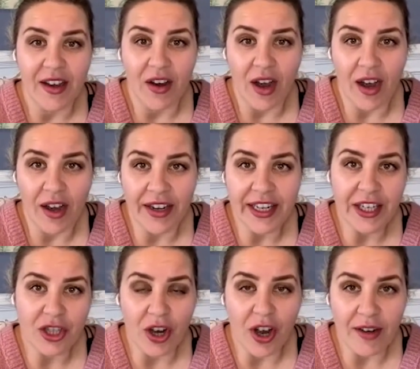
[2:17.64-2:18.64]
on each
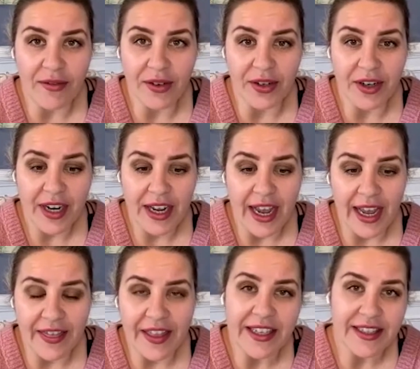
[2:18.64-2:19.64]
offer
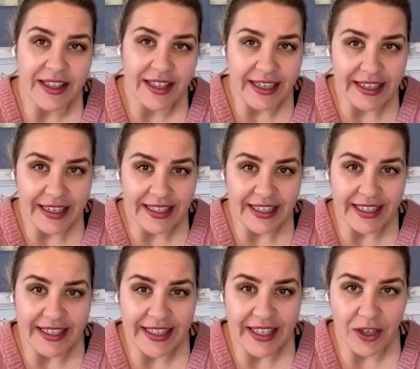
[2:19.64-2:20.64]
and things that they need to
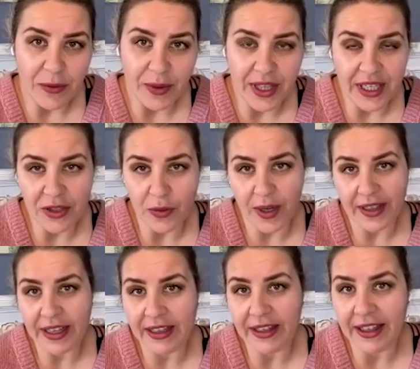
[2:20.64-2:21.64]
consider with each one,
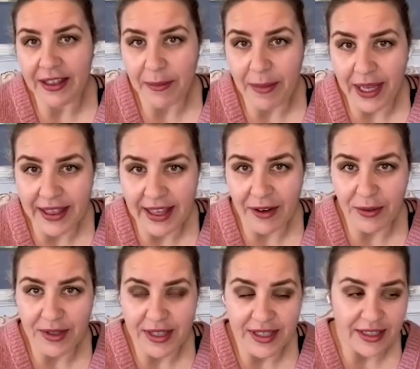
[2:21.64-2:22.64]
and then let them make their
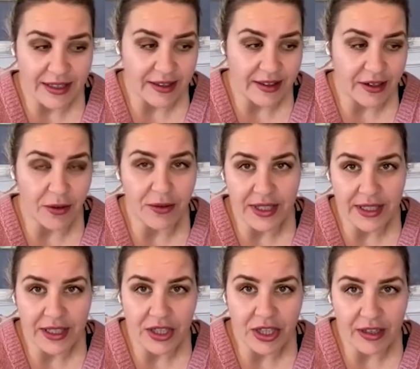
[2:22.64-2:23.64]
own
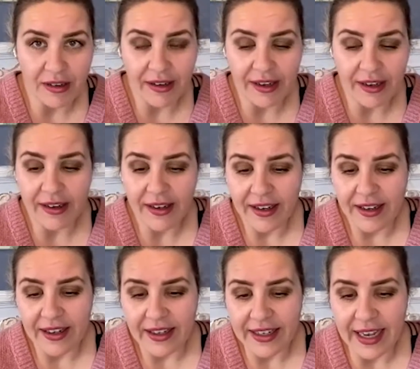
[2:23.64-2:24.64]
decision on it.
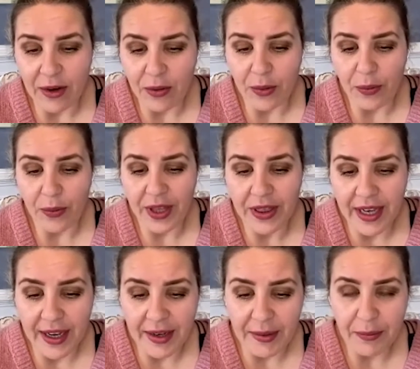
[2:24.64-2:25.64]
Now, with
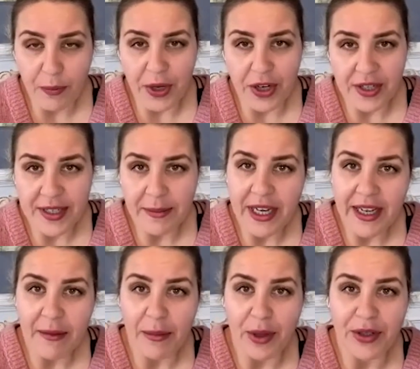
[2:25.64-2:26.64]
when you're submitting
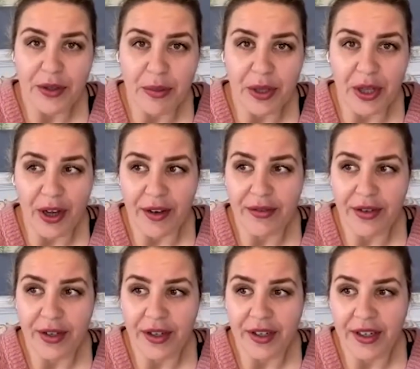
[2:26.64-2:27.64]
a multiple
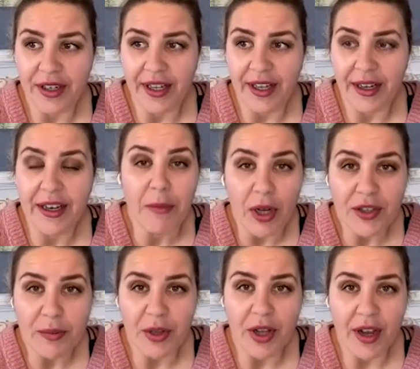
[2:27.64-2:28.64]
offer in a
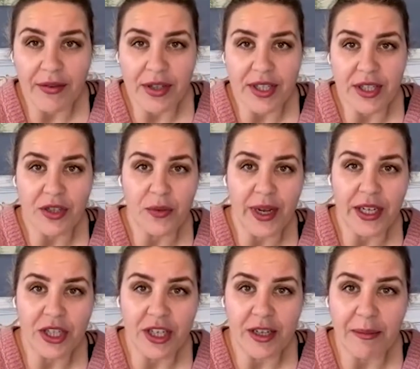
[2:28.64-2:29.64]
multiple offer
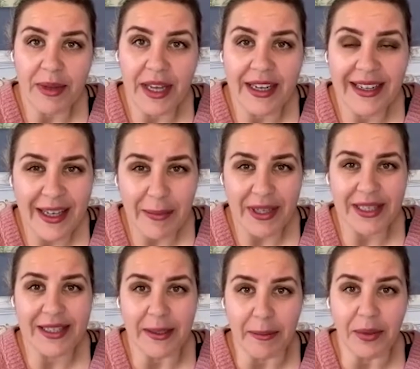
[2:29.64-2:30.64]
situation, a bid, keep it
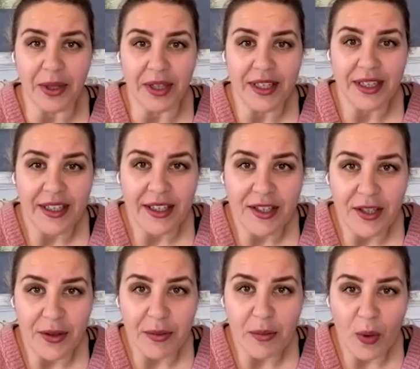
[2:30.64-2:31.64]
simple.
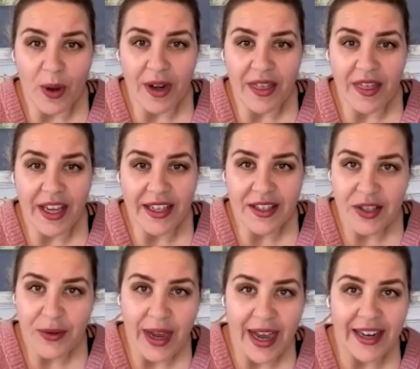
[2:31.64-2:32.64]
So the more things
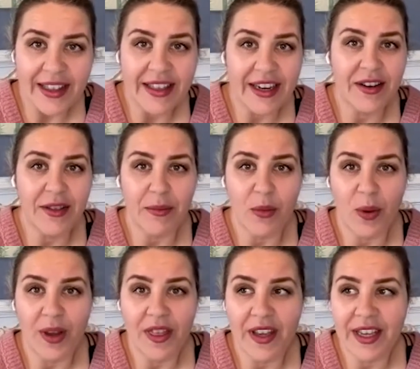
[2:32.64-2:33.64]
you add in there, the
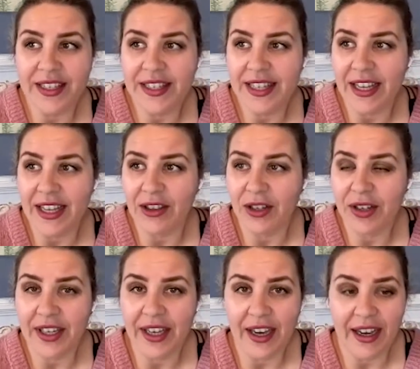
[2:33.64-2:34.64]
more things that
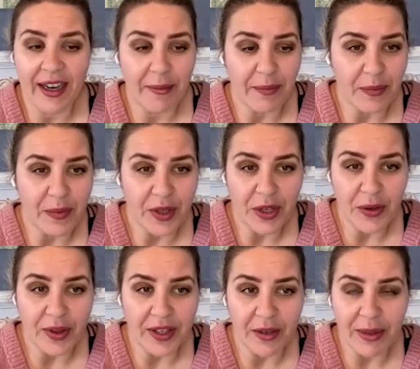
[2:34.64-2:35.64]
look, a
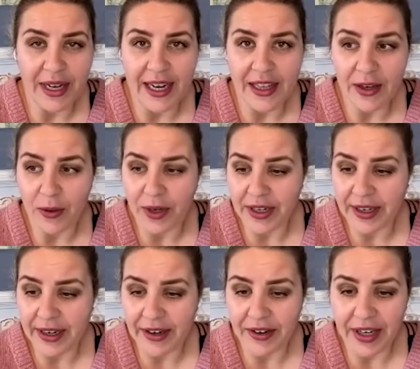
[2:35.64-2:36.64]
little bit out of the
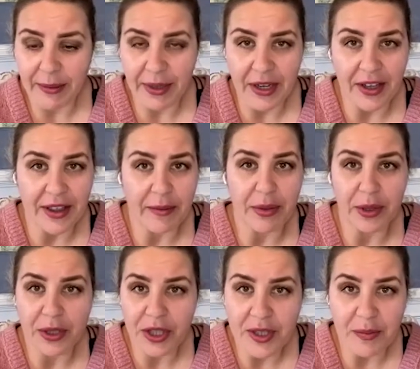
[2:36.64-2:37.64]
ordinary beyond the
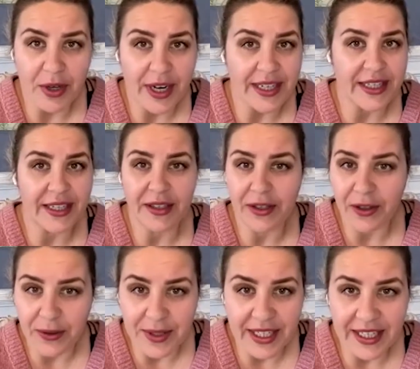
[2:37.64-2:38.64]
purchase price and the
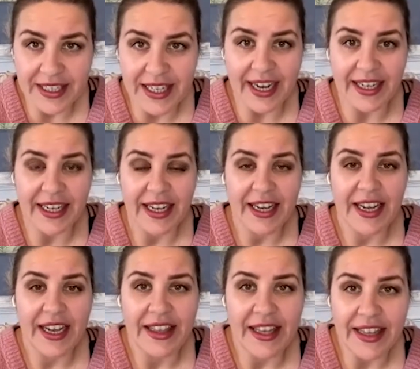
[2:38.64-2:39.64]
closing date,
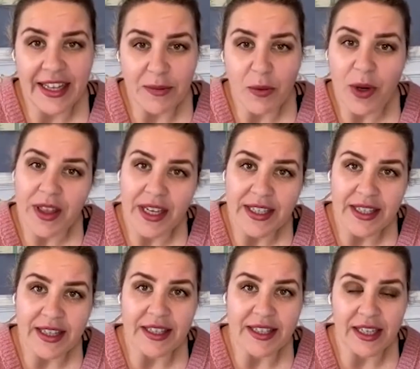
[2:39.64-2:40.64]
then that's more things
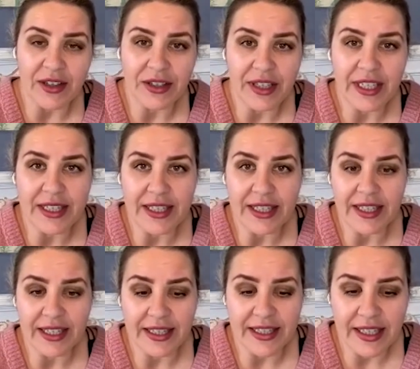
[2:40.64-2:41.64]
that the seller needs to
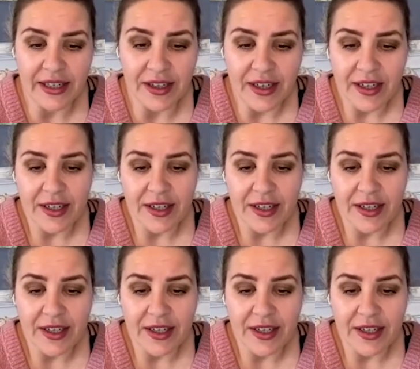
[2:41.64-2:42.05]
consider.